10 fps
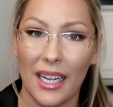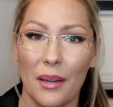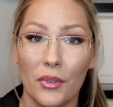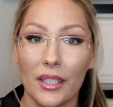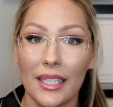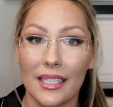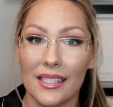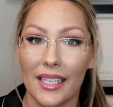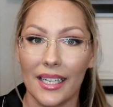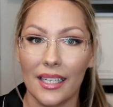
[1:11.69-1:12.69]
I'm really
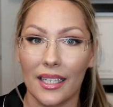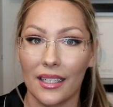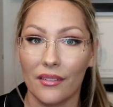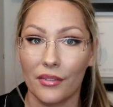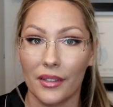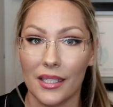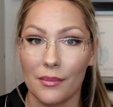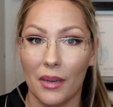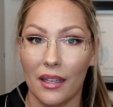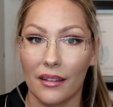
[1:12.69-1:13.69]
excited for this
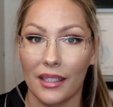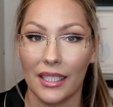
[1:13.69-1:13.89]
month.